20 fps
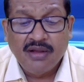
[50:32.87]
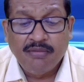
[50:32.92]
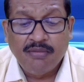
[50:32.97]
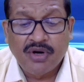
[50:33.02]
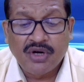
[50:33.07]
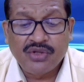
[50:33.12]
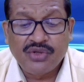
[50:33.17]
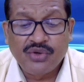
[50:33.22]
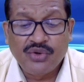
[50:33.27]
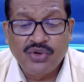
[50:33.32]

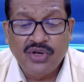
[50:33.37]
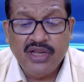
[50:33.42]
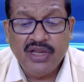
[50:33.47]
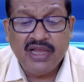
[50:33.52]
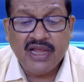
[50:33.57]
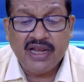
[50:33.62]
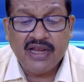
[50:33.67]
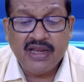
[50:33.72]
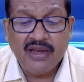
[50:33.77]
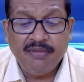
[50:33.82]
but through
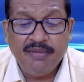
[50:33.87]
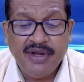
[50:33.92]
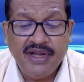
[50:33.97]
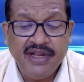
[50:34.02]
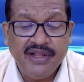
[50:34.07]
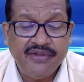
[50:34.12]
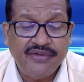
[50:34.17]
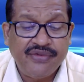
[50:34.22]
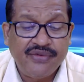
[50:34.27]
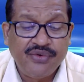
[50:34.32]
legal
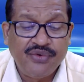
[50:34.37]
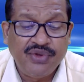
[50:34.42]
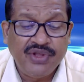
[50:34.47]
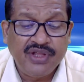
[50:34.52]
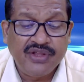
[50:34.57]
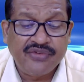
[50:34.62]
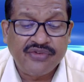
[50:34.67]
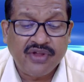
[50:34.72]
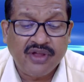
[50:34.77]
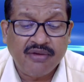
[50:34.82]
remedies,
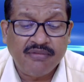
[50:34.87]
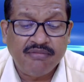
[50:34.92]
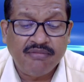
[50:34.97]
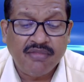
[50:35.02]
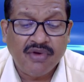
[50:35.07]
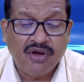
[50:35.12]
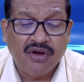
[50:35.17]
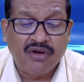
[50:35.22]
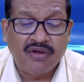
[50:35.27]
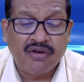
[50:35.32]
doing
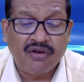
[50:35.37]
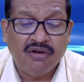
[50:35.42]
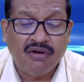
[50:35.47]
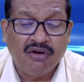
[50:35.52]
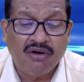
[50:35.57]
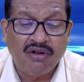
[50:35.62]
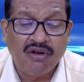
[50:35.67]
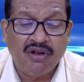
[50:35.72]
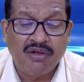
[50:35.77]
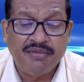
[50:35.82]
some or
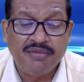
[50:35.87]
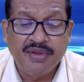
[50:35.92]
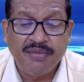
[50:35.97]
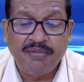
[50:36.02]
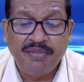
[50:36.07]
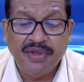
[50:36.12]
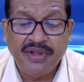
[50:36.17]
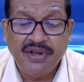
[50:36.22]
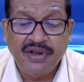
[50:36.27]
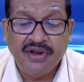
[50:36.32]
all of the
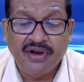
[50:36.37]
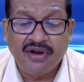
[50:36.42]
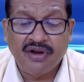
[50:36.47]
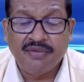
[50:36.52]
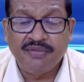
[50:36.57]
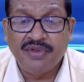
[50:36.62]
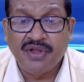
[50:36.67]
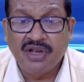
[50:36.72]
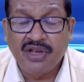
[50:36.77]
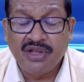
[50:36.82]
period
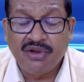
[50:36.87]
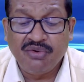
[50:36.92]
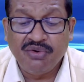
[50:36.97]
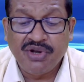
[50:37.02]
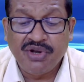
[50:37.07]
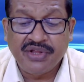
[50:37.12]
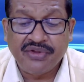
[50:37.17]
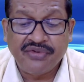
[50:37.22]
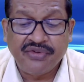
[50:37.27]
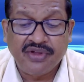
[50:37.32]
of the
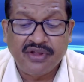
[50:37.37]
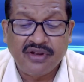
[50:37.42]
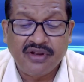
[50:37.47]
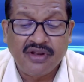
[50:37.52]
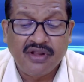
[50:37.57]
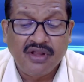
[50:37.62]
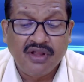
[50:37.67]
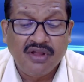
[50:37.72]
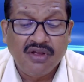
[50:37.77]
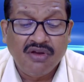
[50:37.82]
liquidation
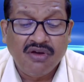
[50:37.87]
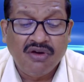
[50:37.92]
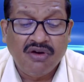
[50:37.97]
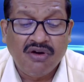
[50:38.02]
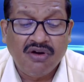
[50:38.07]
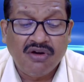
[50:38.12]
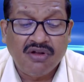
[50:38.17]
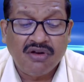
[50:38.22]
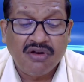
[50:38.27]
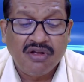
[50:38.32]

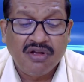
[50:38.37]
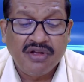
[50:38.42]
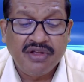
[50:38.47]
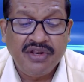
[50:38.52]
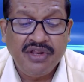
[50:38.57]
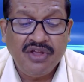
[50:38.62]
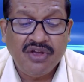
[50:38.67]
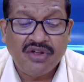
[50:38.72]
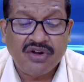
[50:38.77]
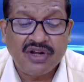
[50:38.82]
or
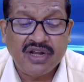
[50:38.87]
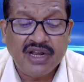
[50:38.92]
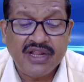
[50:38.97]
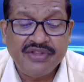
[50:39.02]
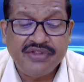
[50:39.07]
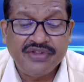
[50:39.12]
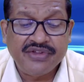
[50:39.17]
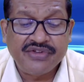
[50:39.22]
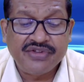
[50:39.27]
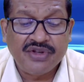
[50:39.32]

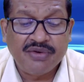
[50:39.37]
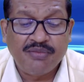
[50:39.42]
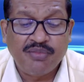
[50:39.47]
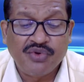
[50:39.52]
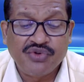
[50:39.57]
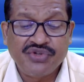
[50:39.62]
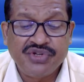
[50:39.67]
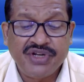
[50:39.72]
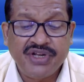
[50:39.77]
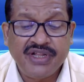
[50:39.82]
reorganization
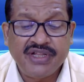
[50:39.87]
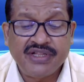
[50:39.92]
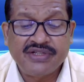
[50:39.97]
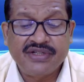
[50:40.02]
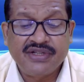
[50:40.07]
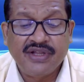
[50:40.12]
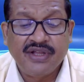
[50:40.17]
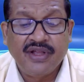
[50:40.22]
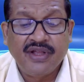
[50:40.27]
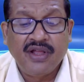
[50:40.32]

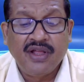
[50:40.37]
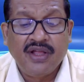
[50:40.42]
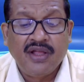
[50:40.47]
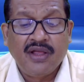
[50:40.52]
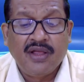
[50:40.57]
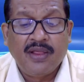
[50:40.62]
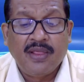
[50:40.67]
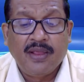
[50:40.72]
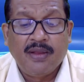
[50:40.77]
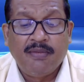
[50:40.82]
proceedings.
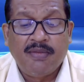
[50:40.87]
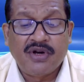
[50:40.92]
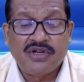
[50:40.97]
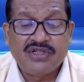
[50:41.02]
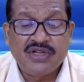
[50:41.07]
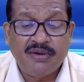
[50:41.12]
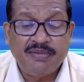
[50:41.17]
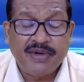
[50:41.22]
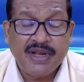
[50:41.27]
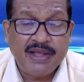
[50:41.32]
But
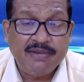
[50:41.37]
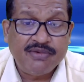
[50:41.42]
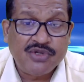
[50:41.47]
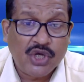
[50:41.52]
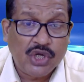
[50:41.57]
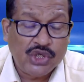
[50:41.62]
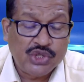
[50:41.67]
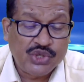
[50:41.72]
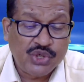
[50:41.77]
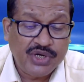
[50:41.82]
sometimes
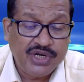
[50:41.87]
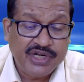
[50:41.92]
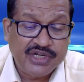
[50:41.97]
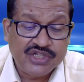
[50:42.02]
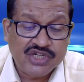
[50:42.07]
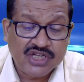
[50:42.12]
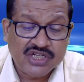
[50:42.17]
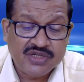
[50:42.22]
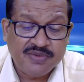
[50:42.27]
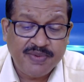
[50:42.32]
also it
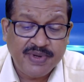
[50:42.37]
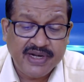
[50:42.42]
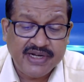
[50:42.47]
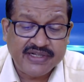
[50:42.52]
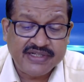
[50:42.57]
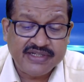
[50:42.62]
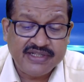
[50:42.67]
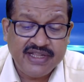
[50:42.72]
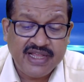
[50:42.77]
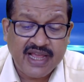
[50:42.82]

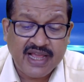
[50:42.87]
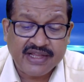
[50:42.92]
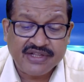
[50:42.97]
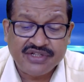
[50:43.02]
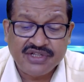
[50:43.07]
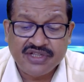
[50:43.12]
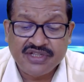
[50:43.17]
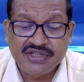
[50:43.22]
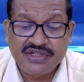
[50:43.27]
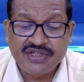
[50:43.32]
suspends the
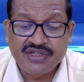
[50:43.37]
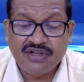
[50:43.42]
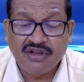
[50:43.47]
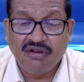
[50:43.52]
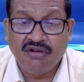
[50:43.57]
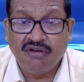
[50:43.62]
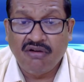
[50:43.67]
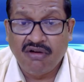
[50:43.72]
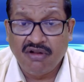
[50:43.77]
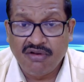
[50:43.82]
actions
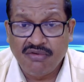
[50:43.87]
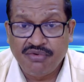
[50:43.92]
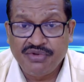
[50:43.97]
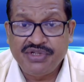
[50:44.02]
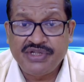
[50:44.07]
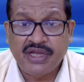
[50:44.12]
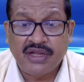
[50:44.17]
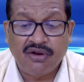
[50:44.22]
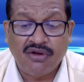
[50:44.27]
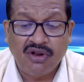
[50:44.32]
all
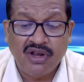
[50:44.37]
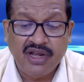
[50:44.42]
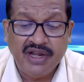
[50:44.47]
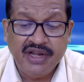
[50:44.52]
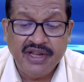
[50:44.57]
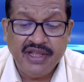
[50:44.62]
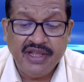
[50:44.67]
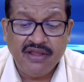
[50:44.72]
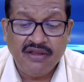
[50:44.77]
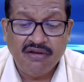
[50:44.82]
which are
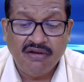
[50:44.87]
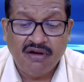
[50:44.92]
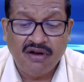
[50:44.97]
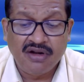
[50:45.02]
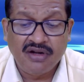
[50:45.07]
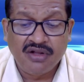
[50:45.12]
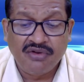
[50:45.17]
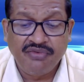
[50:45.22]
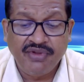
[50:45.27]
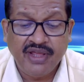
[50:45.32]
already
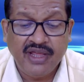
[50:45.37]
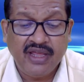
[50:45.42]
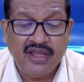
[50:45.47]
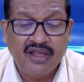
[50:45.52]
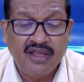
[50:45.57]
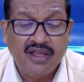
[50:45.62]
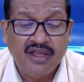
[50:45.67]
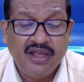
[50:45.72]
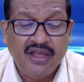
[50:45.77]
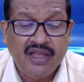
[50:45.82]

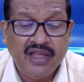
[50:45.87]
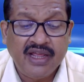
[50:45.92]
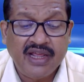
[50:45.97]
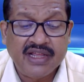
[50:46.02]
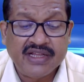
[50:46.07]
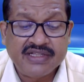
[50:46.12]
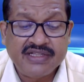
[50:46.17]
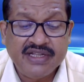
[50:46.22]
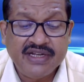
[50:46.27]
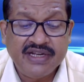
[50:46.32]
underway
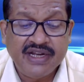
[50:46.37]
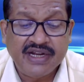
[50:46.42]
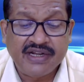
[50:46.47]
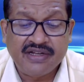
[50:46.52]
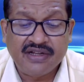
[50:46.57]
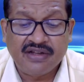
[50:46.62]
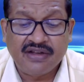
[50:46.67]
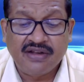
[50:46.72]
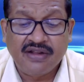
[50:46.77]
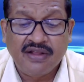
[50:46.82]
against the
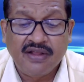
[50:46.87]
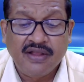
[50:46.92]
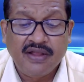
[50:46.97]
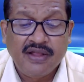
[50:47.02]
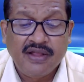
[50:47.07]
debtor.